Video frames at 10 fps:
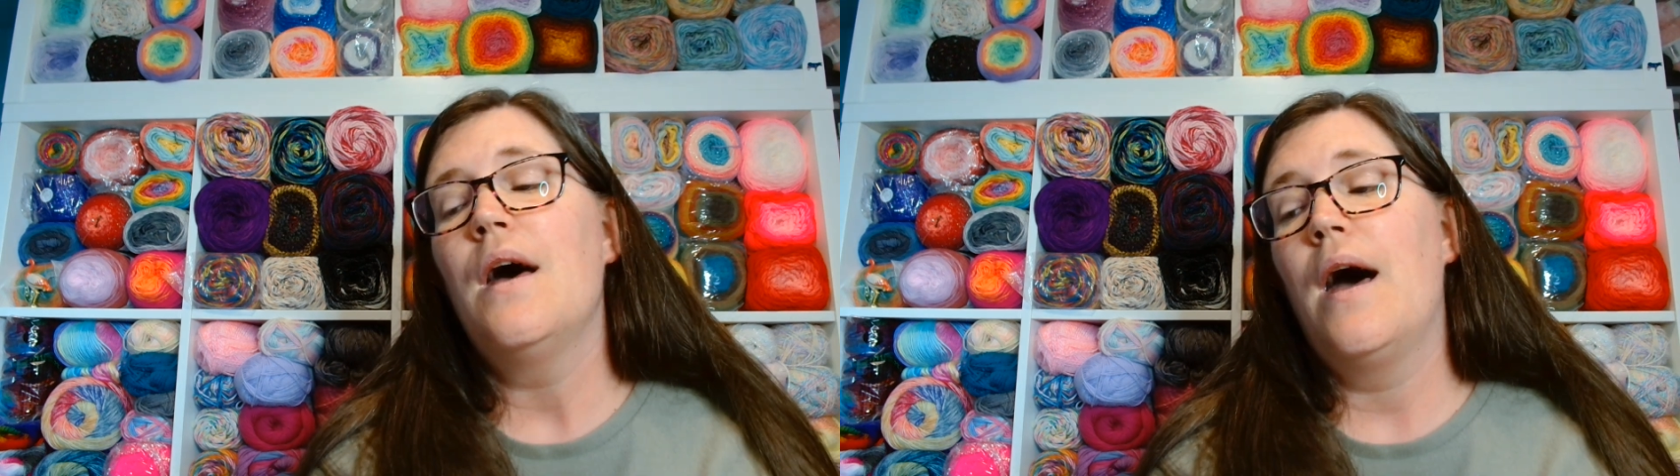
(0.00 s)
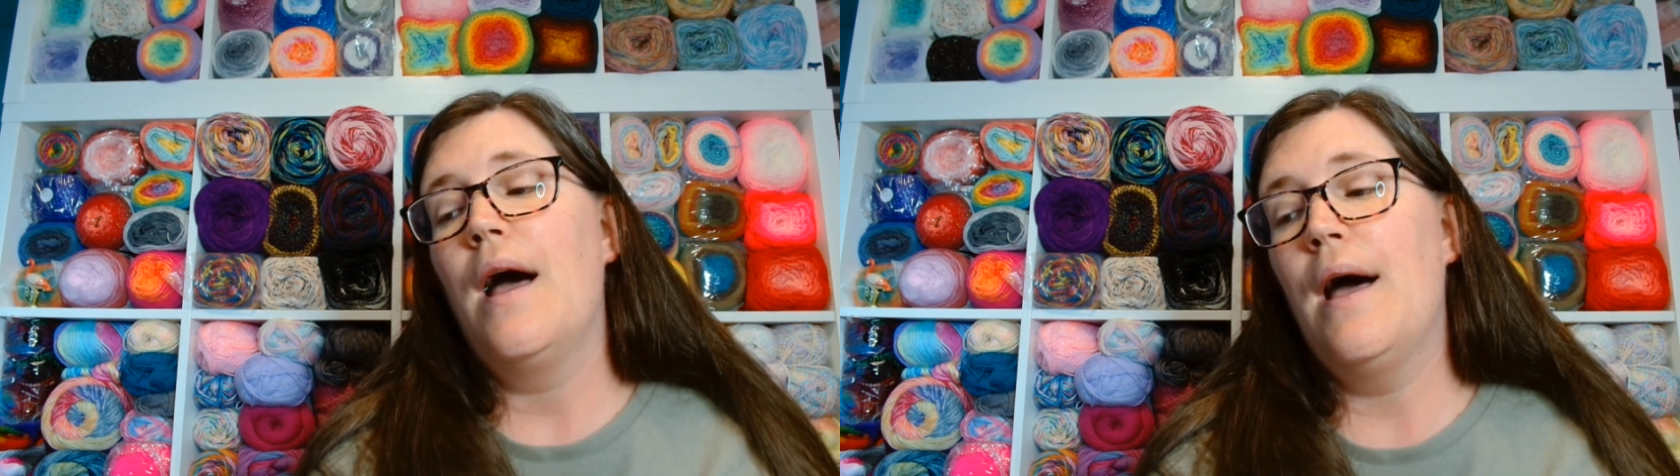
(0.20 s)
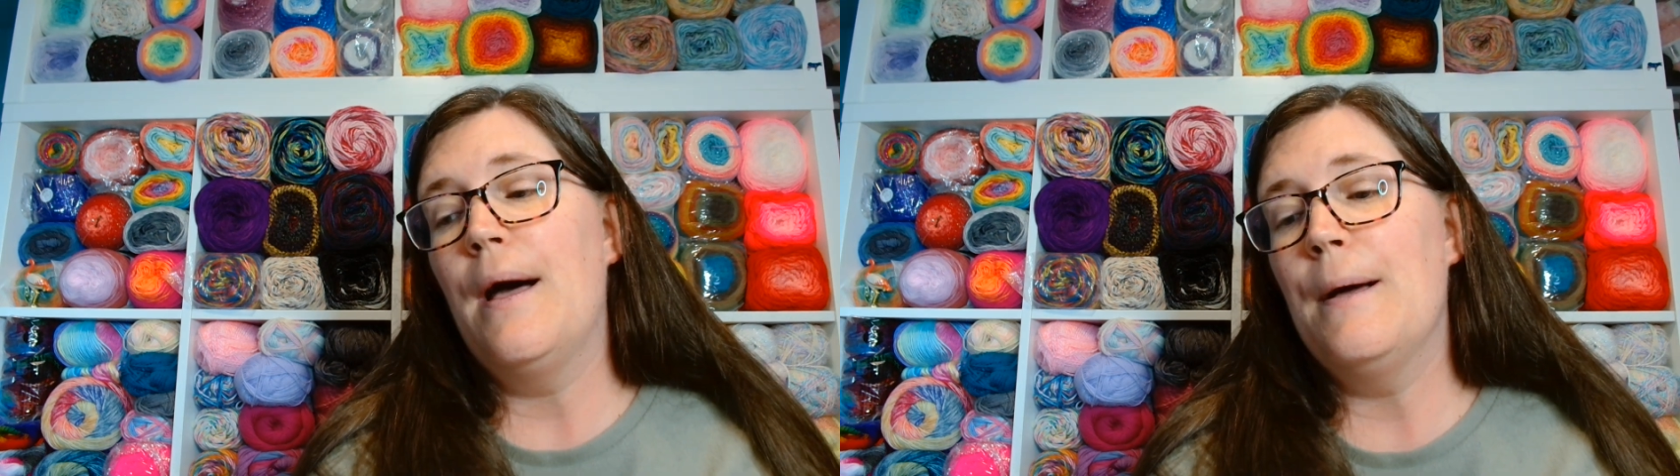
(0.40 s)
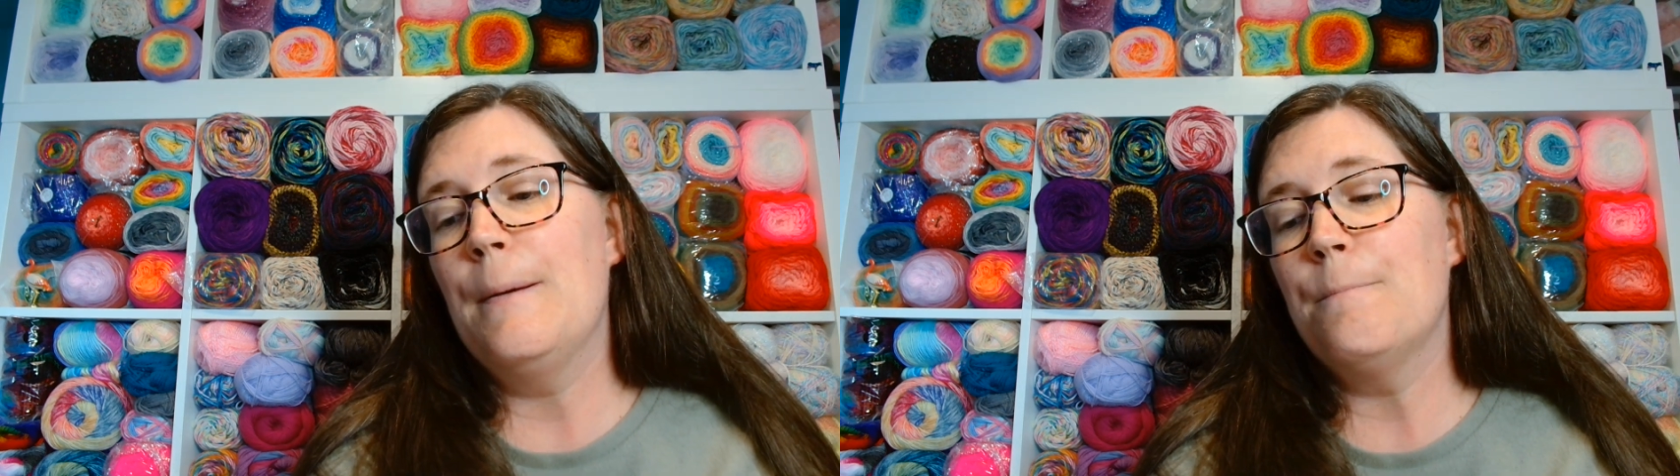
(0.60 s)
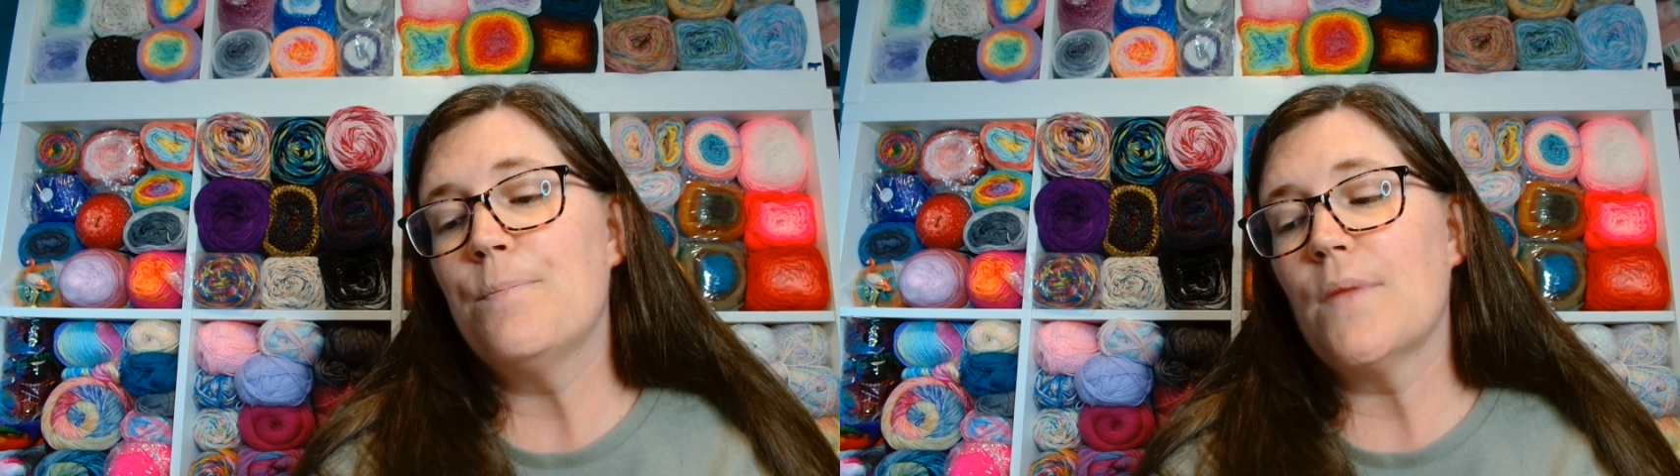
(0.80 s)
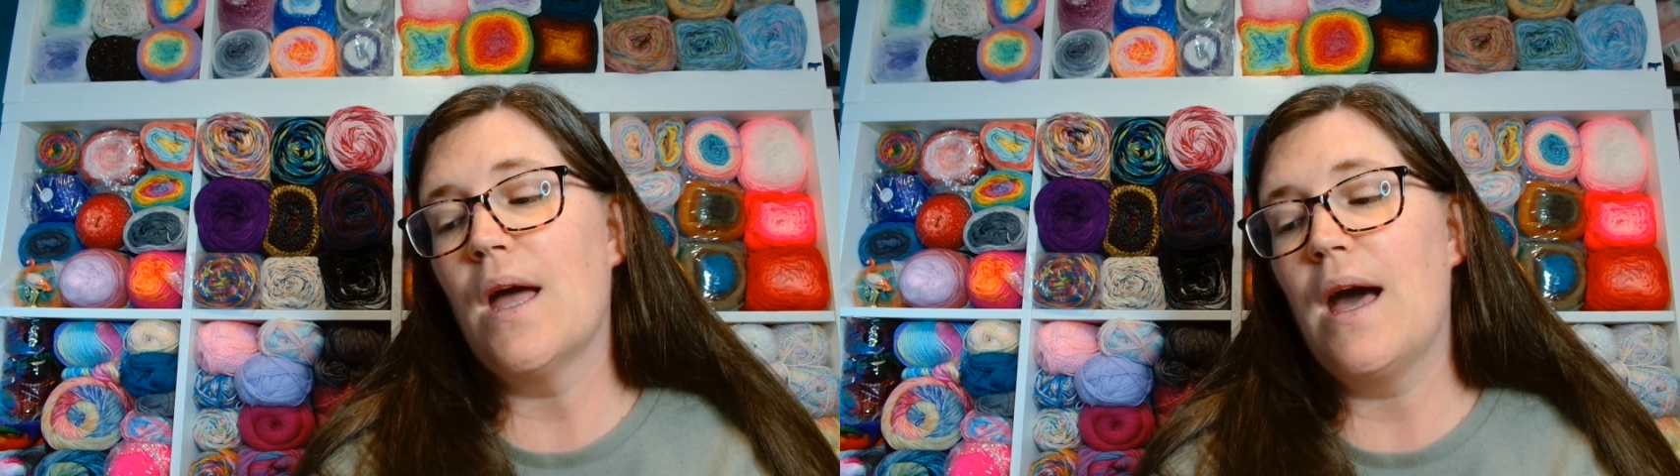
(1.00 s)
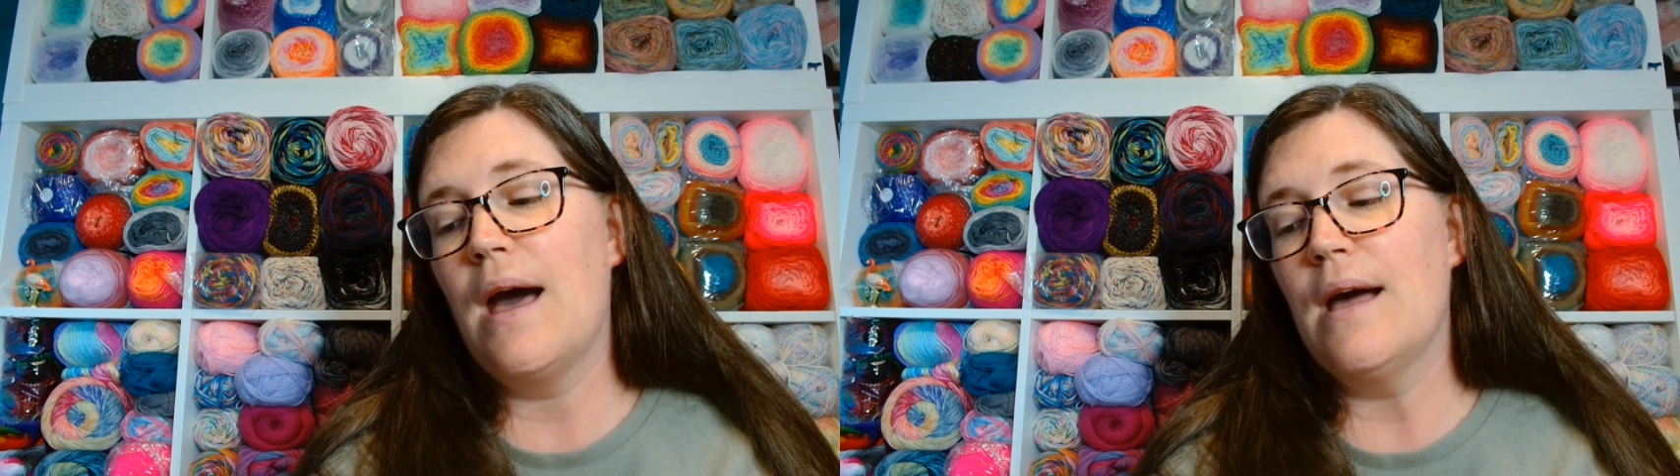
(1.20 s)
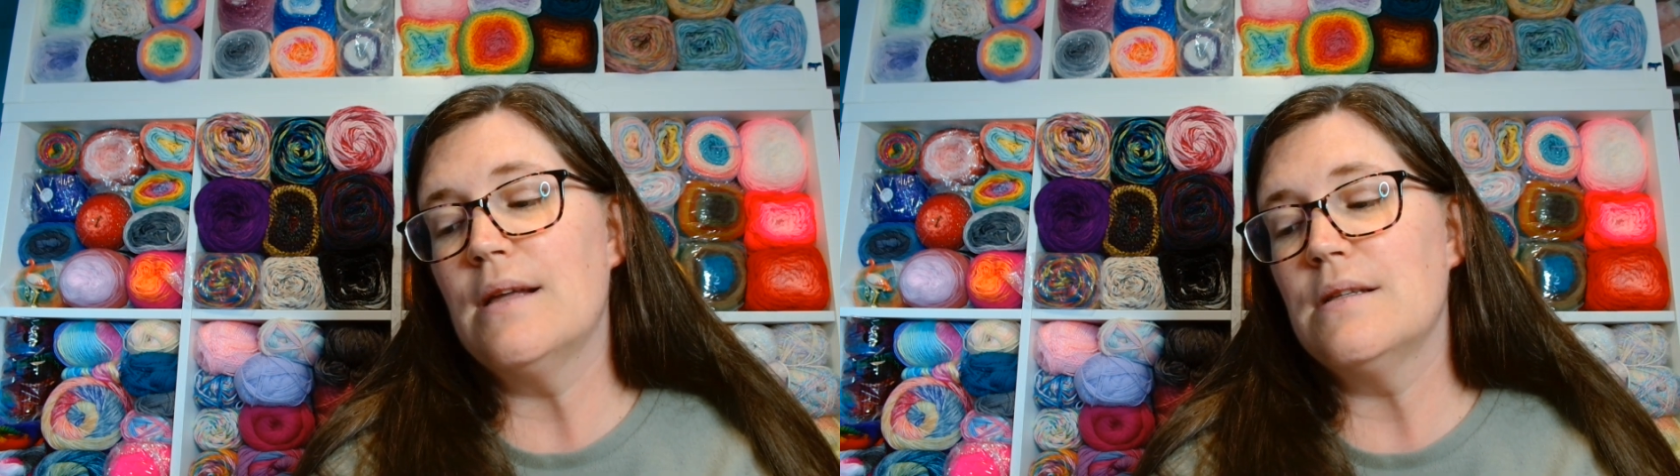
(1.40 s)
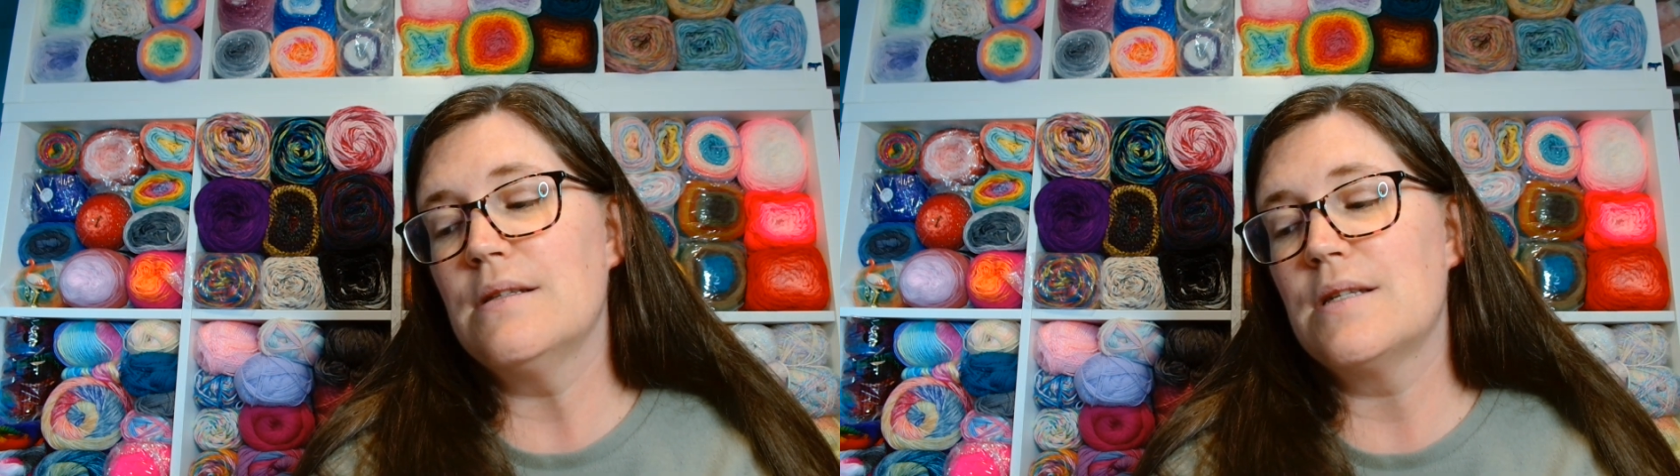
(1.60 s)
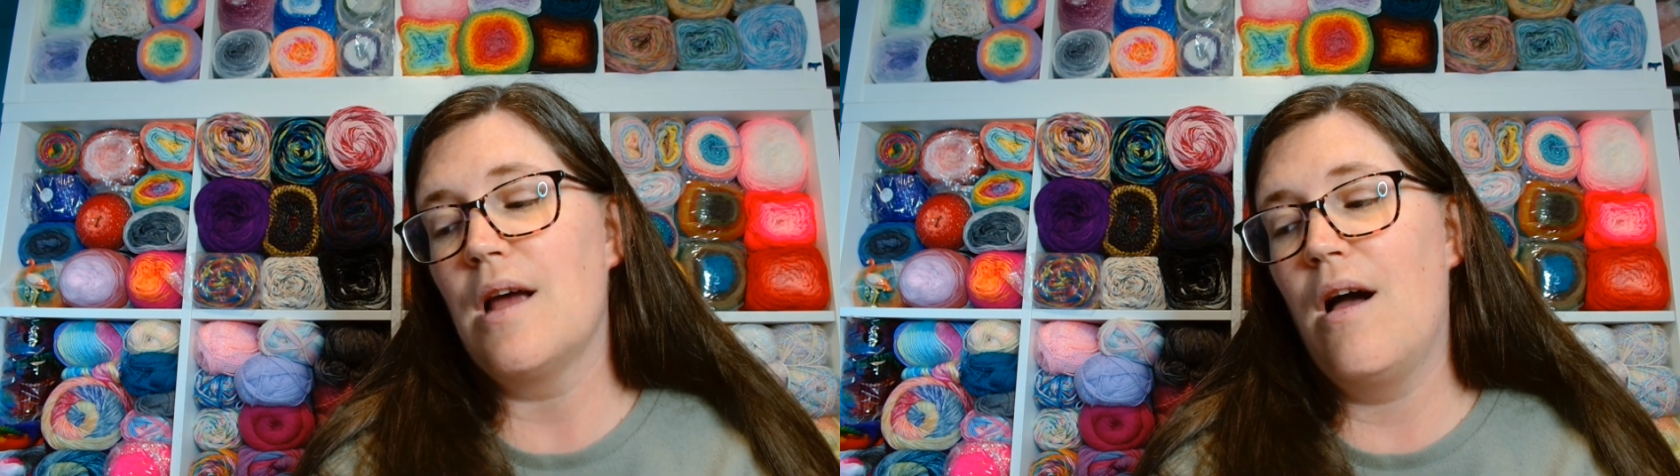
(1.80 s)
And
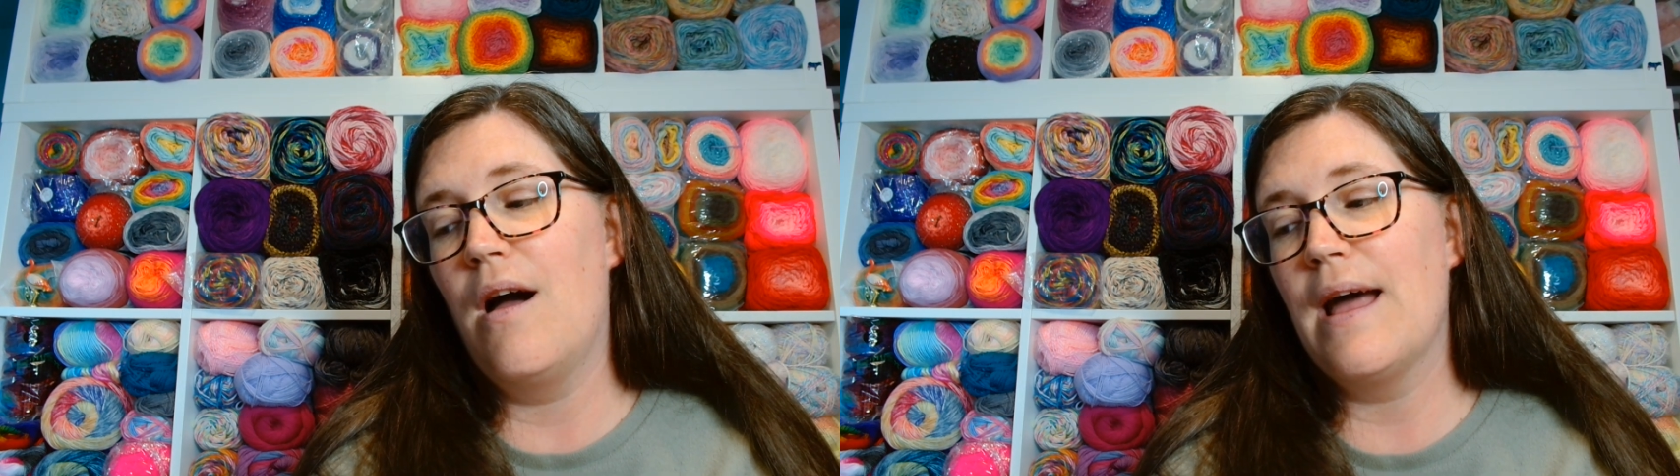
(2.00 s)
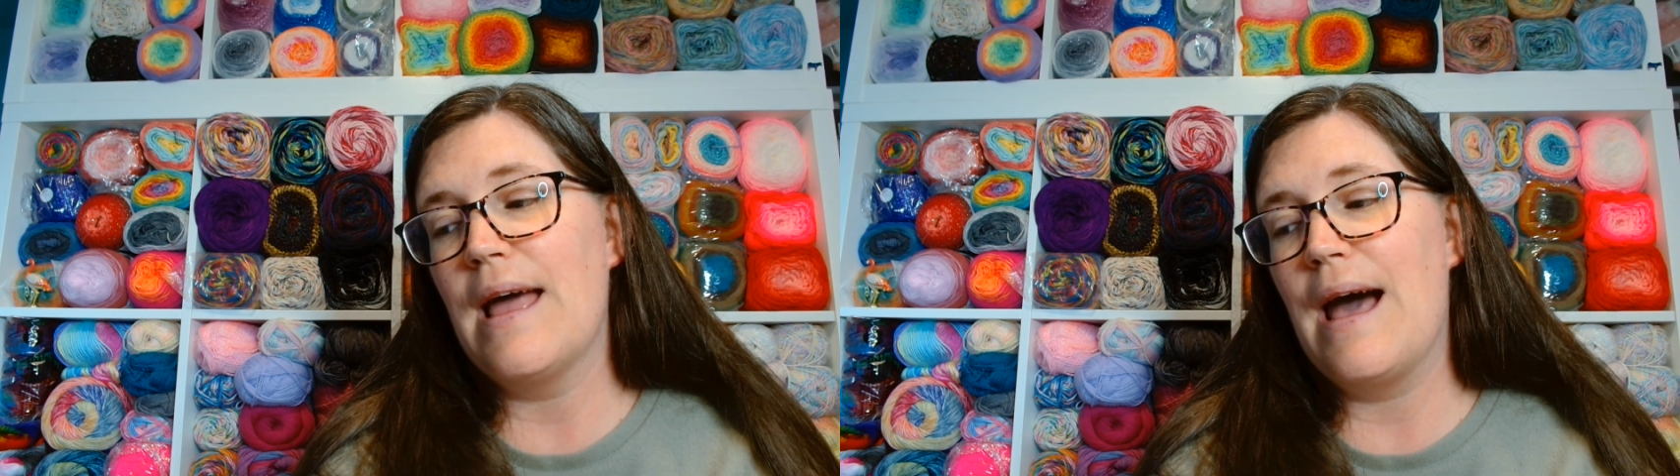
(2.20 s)
I